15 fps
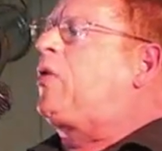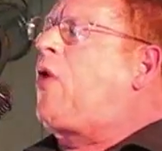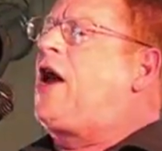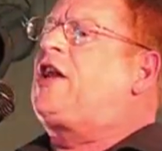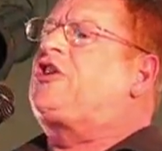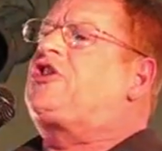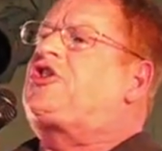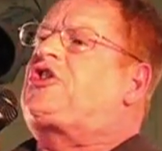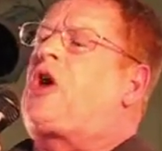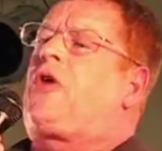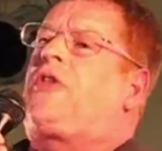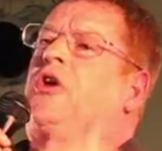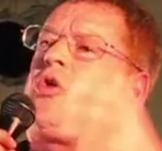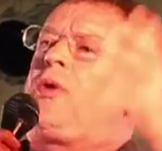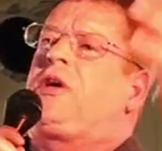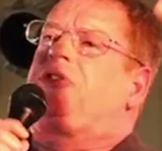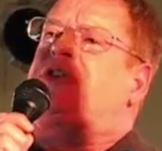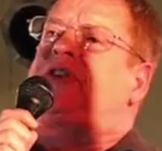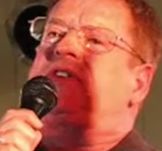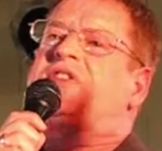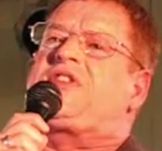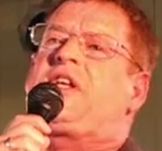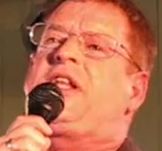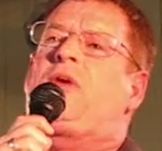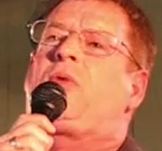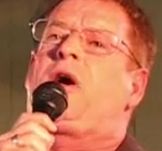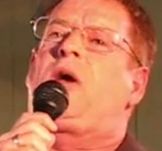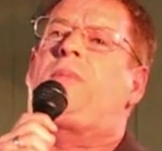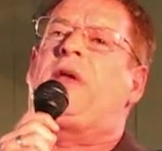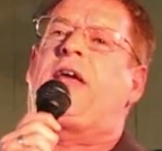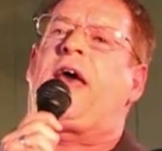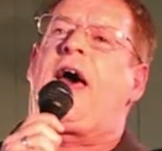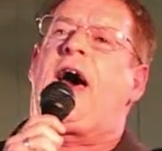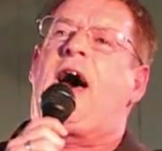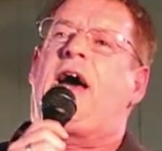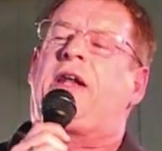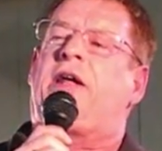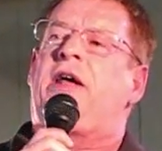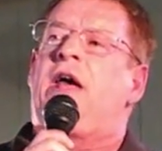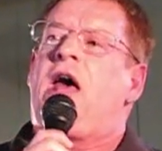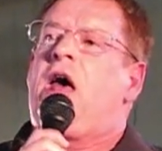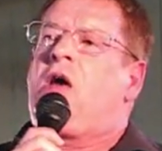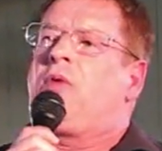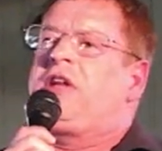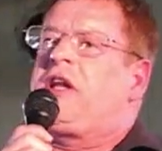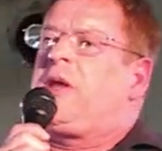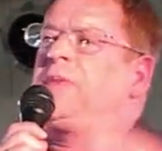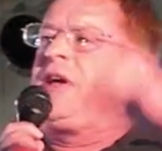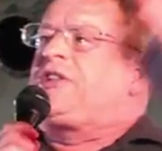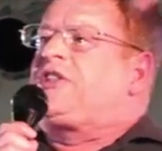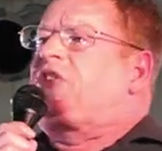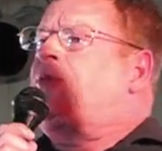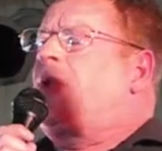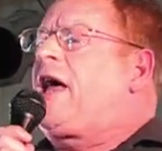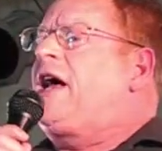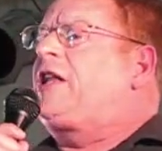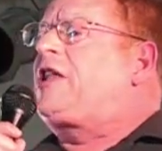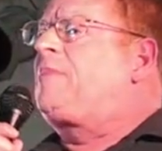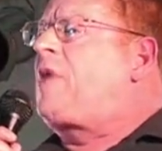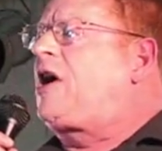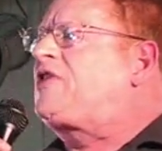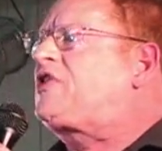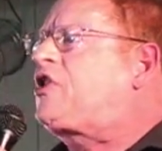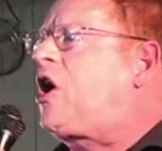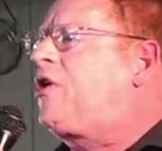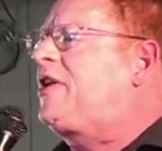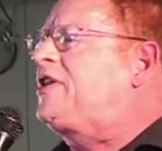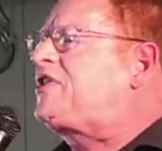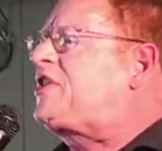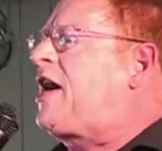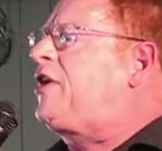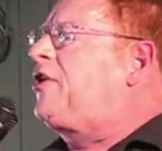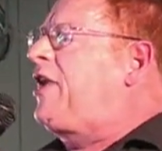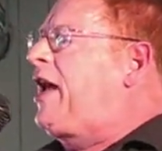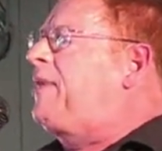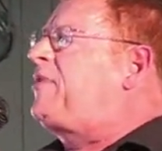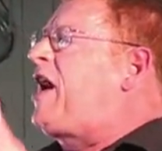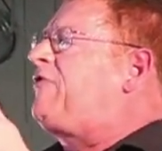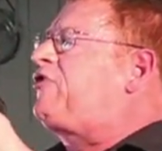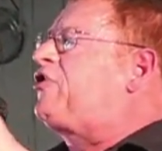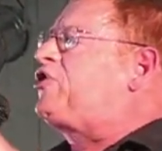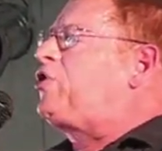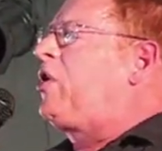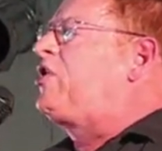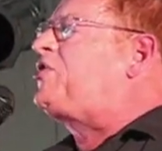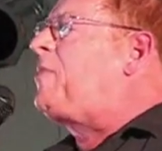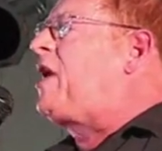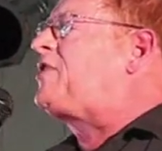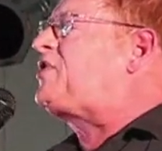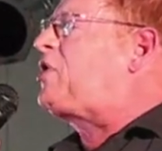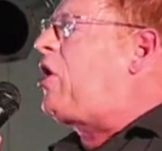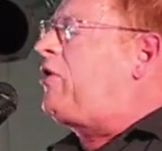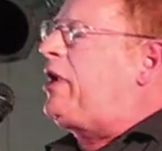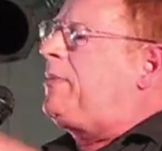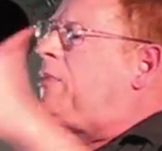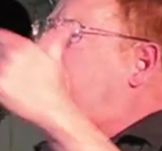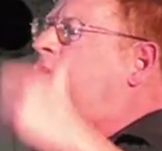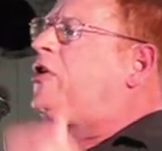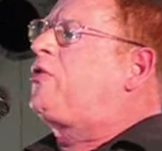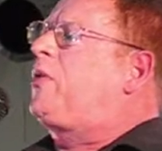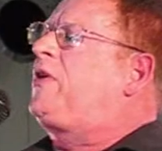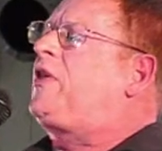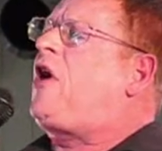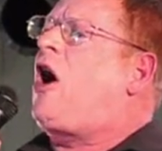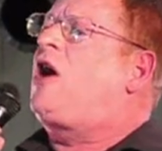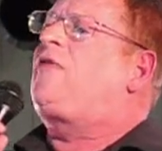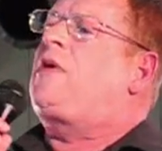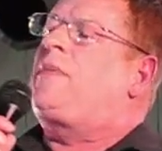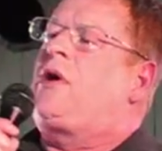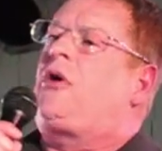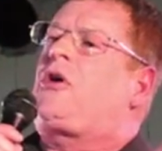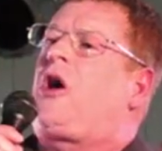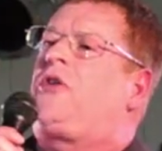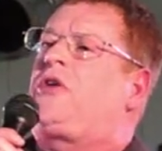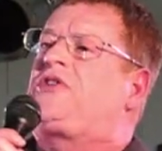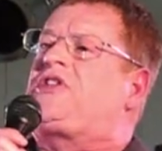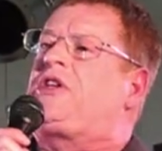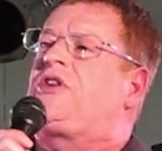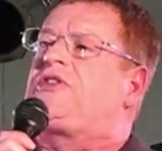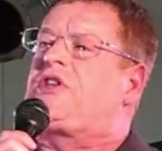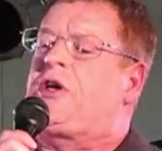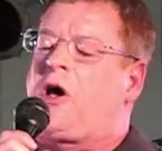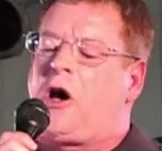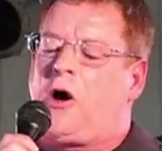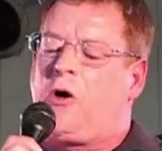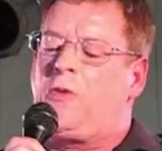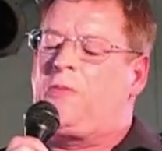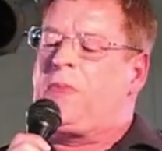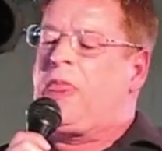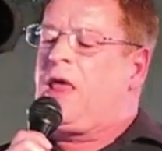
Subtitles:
we wanted to show the quilt to the city where it began. We did a big display at the Moscone Center, named after George Moscone, murdered with Harvey Milk all those years ago.